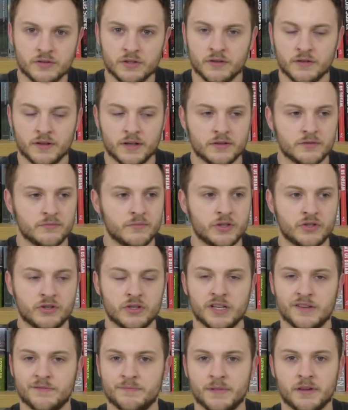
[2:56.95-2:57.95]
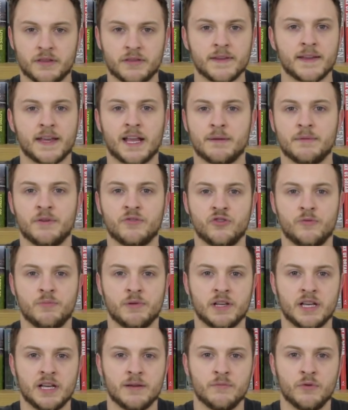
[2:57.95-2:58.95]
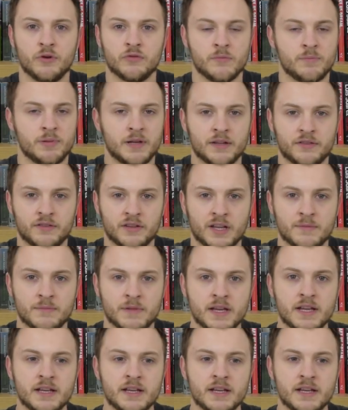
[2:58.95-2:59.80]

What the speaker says: We shouldn't even be thinking about dropping him or replacing him.